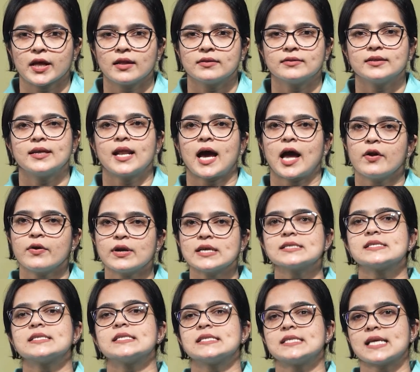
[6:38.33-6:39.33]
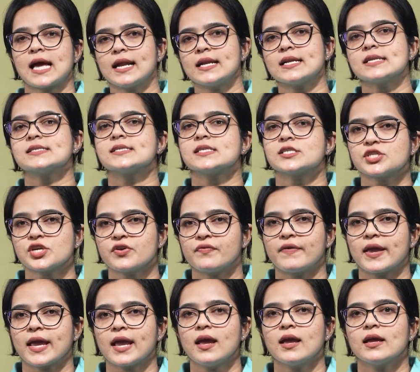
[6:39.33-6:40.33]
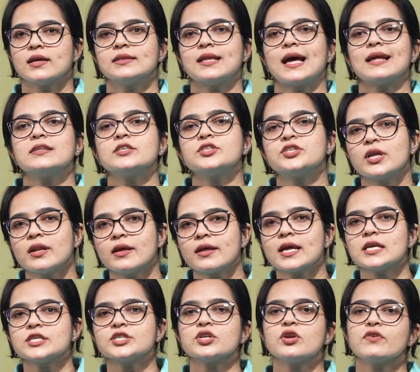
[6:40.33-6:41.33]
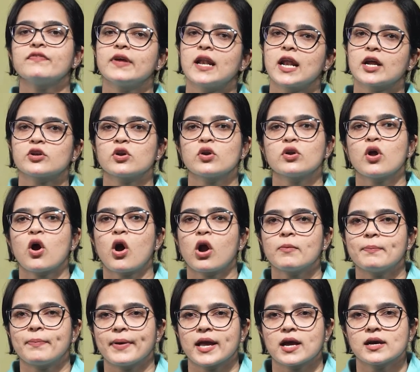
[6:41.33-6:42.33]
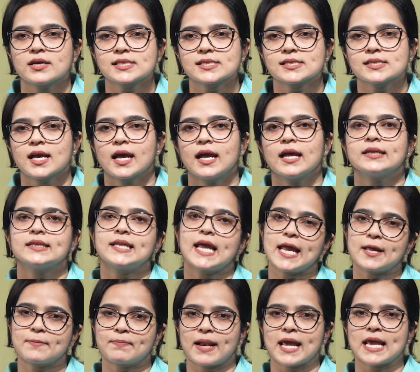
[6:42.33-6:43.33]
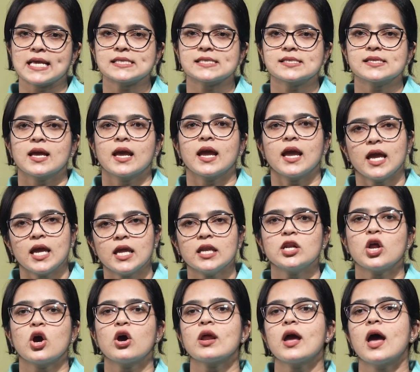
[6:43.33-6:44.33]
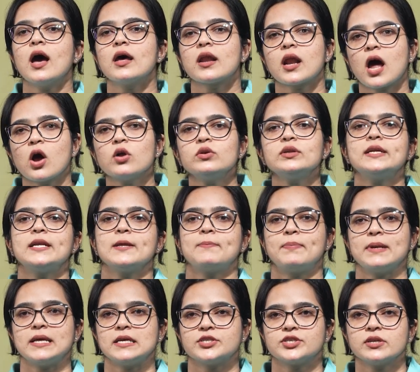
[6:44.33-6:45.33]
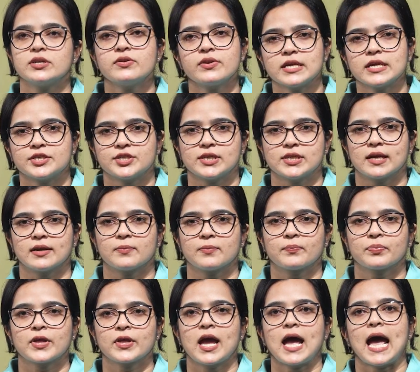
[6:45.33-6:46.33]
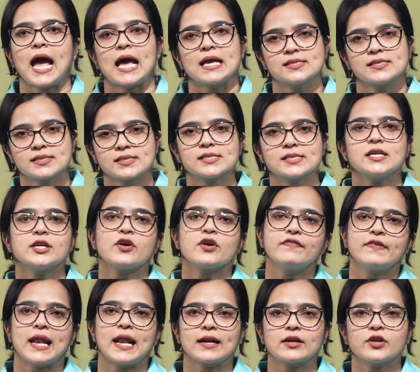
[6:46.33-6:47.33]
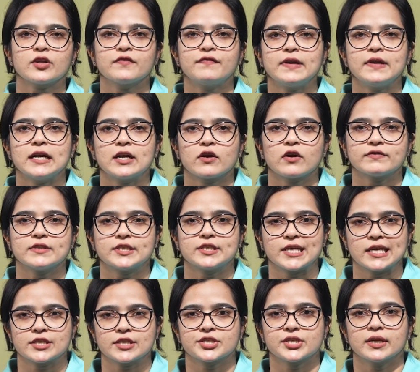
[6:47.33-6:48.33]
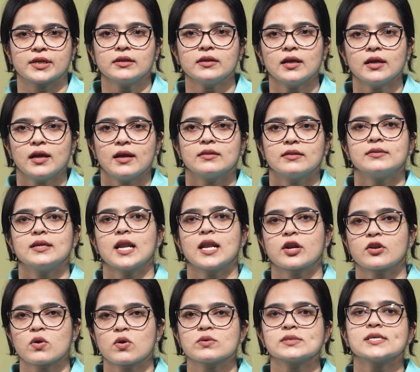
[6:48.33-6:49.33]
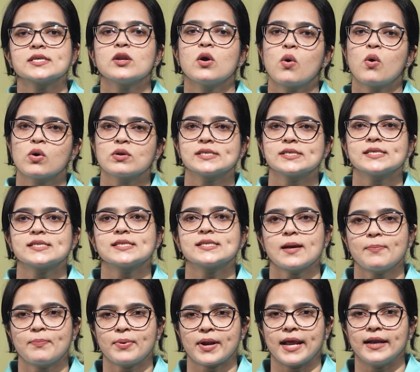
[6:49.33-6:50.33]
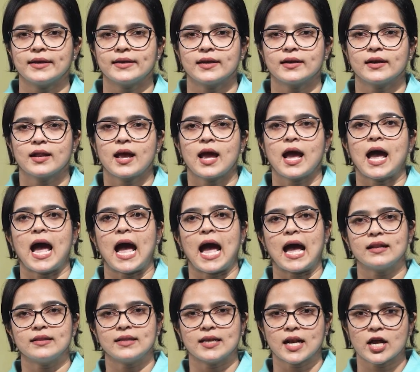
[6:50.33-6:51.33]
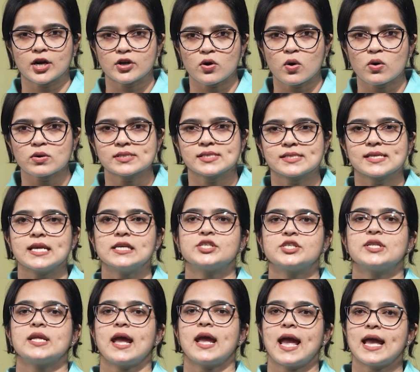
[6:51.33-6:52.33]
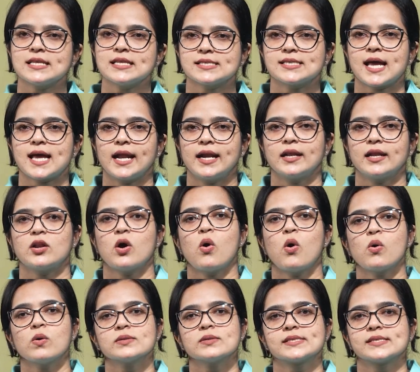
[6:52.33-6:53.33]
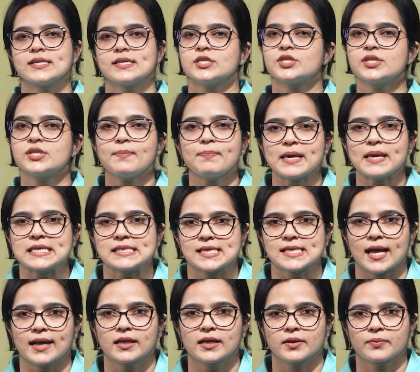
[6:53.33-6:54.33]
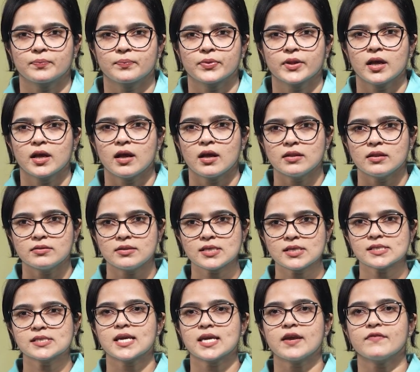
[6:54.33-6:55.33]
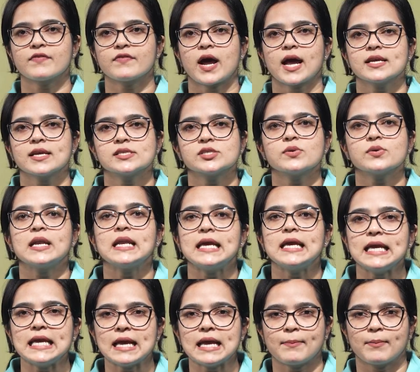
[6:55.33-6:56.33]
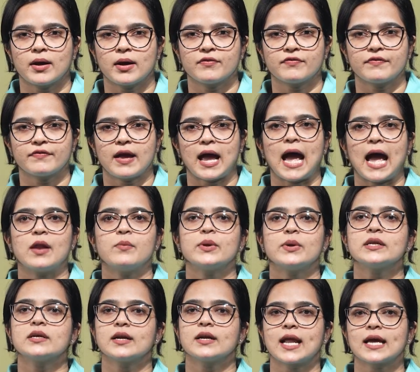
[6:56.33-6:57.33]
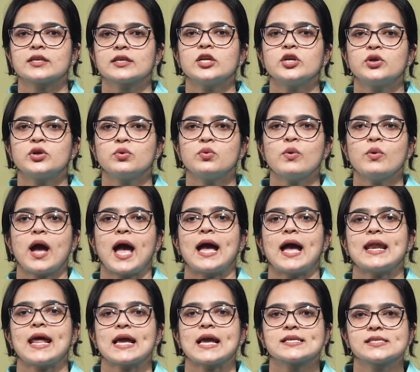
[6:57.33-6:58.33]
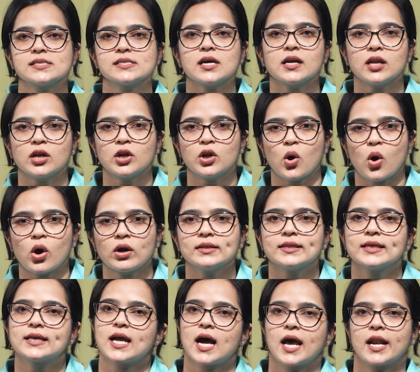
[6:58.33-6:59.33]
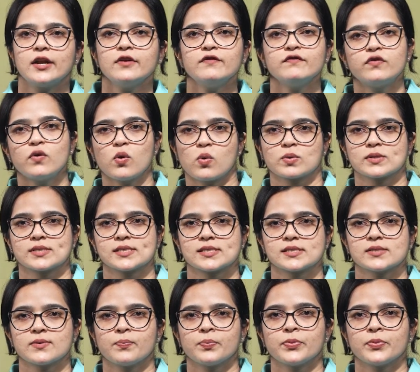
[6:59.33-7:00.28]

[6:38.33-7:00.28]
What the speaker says: The diode is designed in such a way that the generation of electron-hole pairs take place in or around the depletion region. As a result of electric field of the junction, the electrons and holes are separated and the electrons reach the N side and holes reach the P side. This gives rise to an EMF, and when connected to an external load, the current flows.